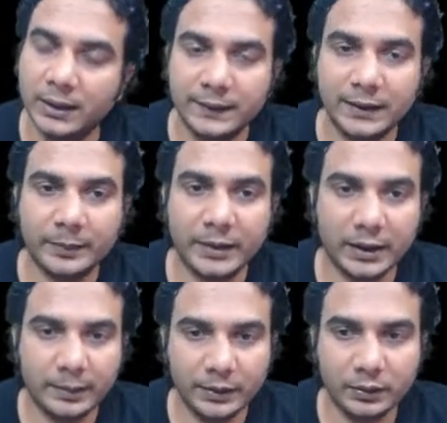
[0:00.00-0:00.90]
That might
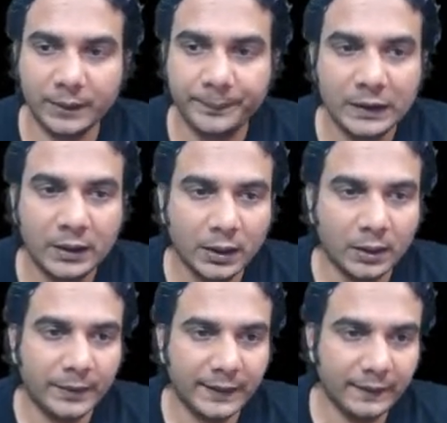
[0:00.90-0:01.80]
happen. Okay,
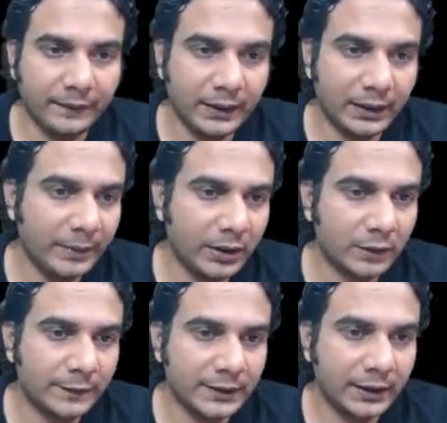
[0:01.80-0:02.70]
but every element
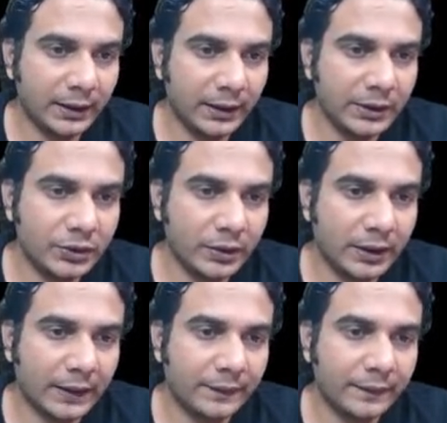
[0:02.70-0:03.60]
of set A should
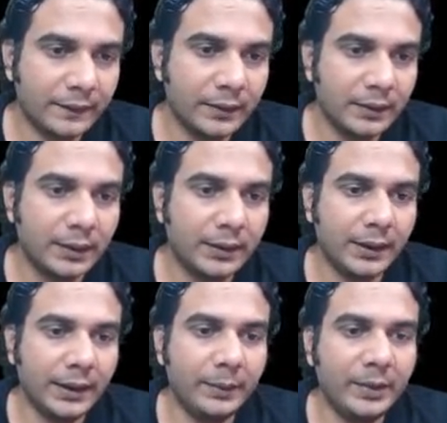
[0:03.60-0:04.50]
have
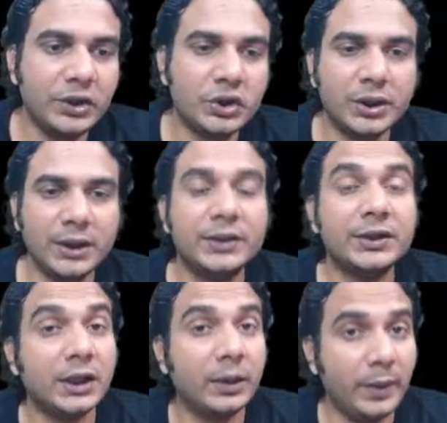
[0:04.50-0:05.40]
an image in
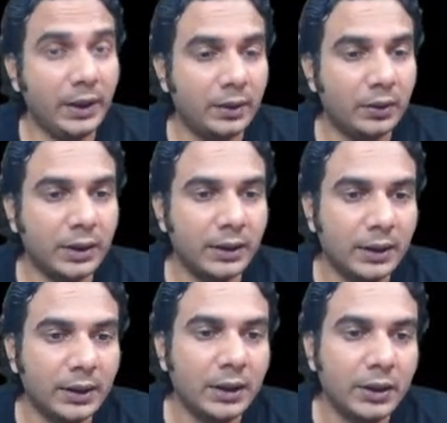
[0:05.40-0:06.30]
set B. Okay,
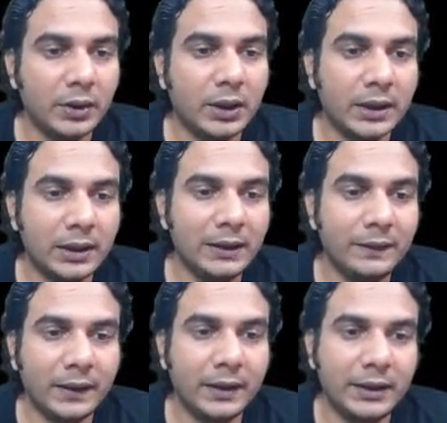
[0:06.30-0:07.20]
you can't
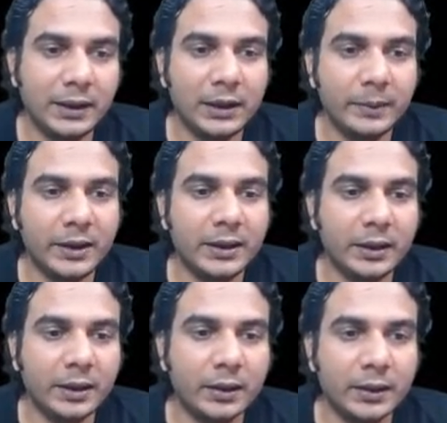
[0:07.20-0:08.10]
leave any element
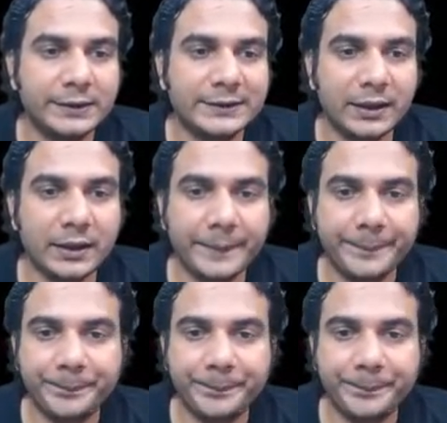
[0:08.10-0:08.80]
here in set A.